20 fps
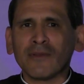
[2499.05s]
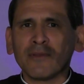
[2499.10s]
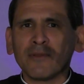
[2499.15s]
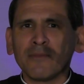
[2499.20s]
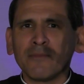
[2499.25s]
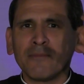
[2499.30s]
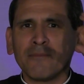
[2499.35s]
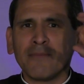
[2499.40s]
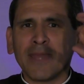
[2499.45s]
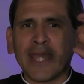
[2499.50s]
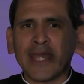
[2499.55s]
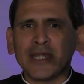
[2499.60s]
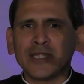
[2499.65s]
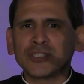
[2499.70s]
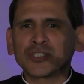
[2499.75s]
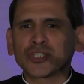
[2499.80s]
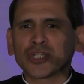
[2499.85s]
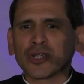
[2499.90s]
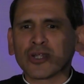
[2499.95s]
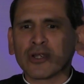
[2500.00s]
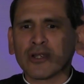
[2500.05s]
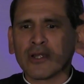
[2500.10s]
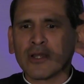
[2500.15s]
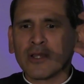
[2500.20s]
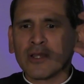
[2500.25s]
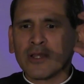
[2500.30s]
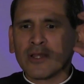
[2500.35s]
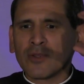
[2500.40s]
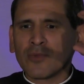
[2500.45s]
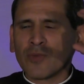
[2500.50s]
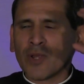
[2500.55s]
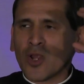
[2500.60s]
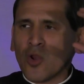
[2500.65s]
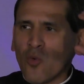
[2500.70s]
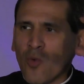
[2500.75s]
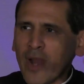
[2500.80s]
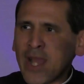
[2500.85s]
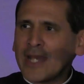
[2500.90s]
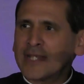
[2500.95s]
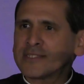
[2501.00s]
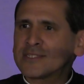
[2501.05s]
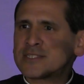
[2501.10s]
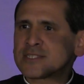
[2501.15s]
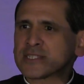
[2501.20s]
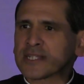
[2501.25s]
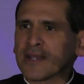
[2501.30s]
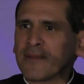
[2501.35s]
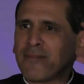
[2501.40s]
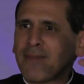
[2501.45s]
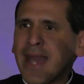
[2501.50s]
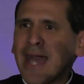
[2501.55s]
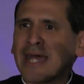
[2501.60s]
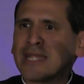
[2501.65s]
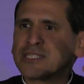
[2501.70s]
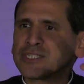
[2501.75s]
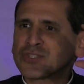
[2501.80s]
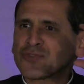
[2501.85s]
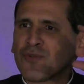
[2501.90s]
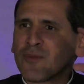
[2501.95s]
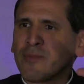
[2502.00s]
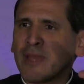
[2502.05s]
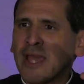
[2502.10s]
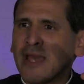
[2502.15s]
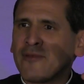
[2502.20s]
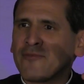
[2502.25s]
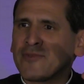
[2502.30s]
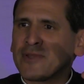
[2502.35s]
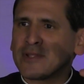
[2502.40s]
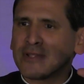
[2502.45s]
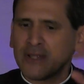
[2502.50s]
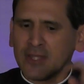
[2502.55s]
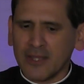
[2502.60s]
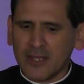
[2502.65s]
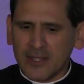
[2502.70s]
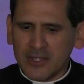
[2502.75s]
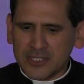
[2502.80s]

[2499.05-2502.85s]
major requests, commands from heaven,